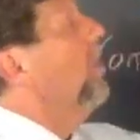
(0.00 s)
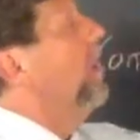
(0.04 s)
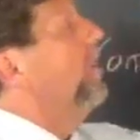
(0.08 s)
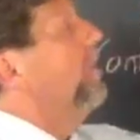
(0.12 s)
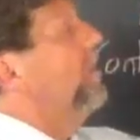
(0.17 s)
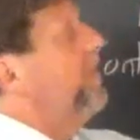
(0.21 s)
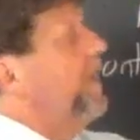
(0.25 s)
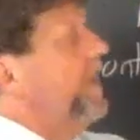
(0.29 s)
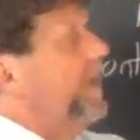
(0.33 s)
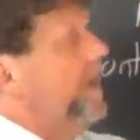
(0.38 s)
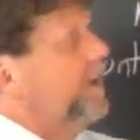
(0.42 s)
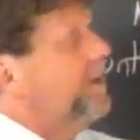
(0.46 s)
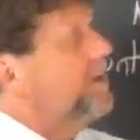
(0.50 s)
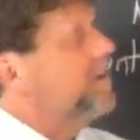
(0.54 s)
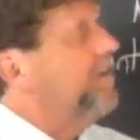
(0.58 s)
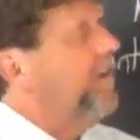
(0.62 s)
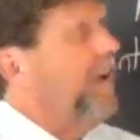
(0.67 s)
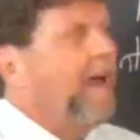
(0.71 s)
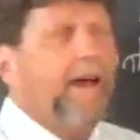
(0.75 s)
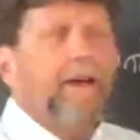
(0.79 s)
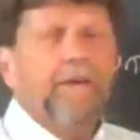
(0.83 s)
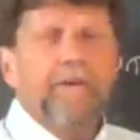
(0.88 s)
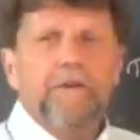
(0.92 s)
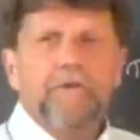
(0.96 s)
the x
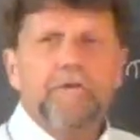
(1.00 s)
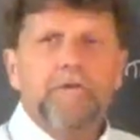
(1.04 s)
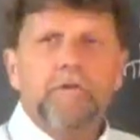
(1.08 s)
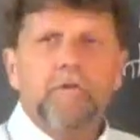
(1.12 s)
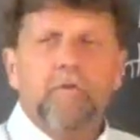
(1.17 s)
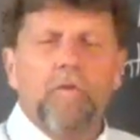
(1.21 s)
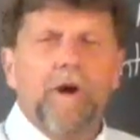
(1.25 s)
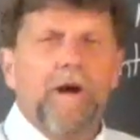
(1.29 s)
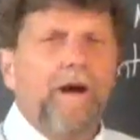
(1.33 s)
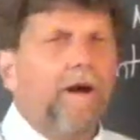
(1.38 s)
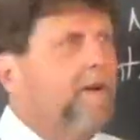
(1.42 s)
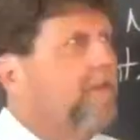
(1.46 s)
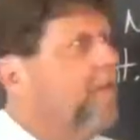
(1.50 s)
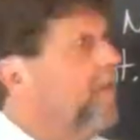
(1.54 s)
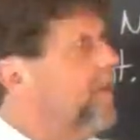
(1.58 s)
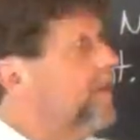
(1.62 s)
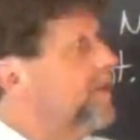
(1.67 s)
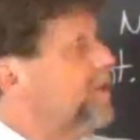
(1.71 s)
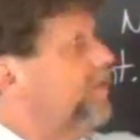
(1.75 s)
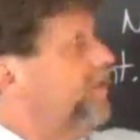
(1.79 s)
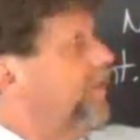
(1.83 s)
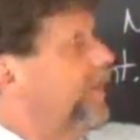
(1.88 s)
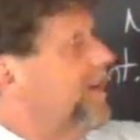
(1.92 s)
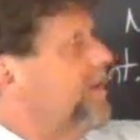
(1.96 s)
values where
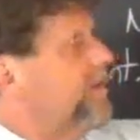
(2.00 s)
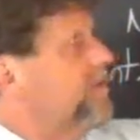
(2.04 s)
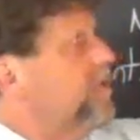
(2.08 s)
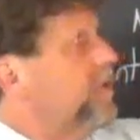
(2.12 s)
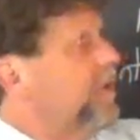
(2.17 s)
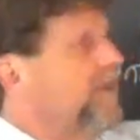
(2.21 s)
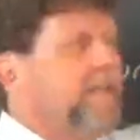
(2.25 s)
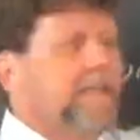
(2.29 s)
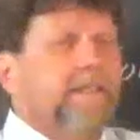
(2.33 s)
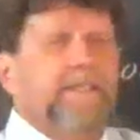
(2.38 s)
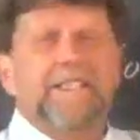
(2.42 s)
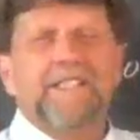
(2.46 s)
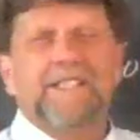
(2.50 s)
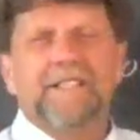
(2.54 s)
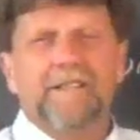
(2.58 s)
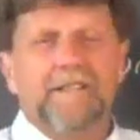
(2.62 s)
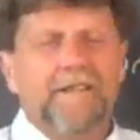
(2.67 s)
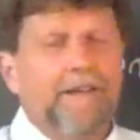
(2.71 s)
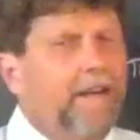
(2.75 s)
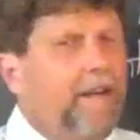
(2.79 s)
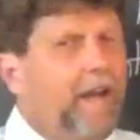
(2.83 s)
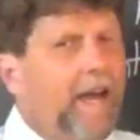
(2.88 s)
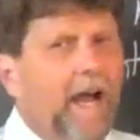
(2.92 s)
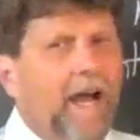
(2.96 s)
this function is
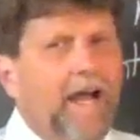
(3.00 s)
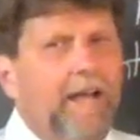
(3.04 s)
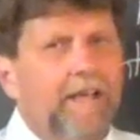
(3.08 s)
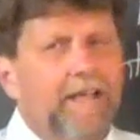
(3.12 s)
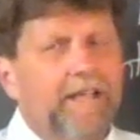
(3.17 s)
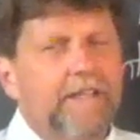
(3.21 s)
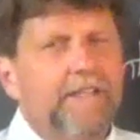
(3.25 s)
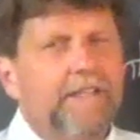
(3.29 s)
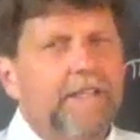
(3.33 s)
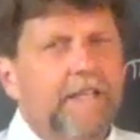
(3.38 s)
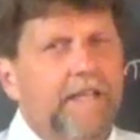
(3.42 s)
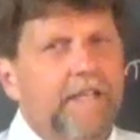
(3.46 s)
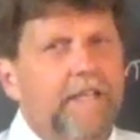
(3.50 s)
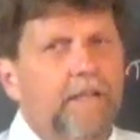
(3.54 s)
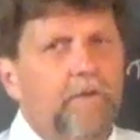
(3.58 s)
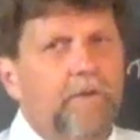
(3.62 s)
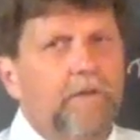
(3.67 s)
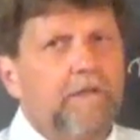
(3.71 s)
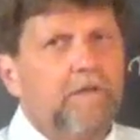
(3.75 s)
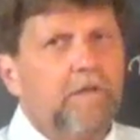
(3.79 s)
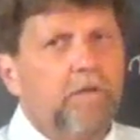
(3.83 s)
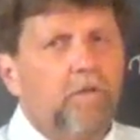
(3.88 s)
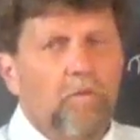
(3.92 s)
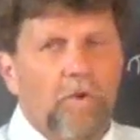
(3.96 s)
not
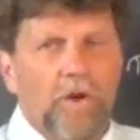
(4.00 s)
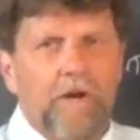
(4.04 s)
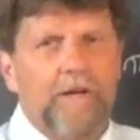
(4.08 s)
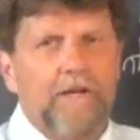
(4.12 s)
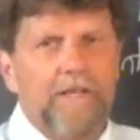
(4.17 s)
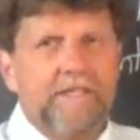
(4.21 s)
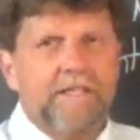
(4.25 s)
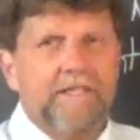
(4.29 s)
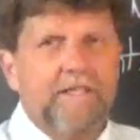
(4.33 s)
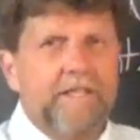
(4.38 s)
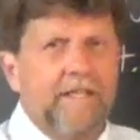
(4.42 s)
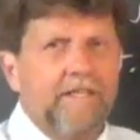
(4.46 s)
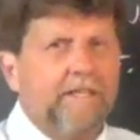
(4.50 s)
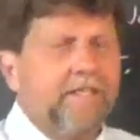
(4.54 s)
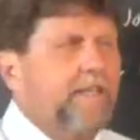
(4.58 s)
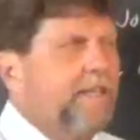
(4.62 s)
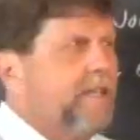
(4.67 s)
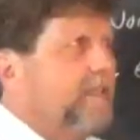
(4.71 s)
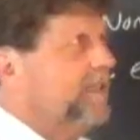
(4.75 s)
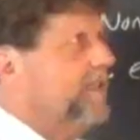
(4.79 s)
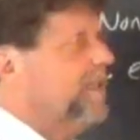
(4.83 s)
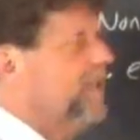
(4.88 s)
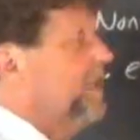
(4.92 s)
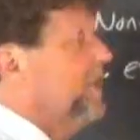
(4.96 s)
continuous, where it's
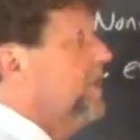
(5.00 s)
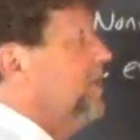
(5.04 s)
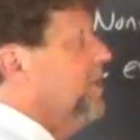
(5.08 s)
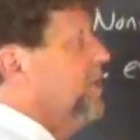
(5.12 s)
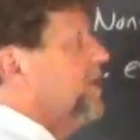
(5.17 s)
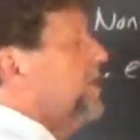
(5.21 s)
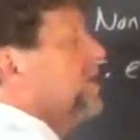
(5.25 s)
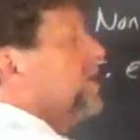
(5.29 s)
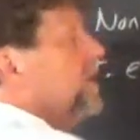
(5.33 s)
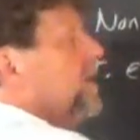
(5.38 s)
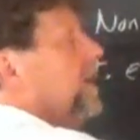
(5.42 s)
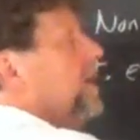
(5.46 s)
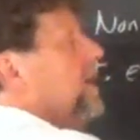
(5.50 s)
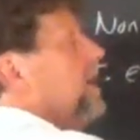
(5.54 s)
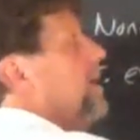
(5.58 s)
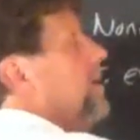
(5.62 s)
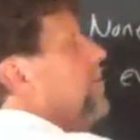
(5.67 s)
discontinuous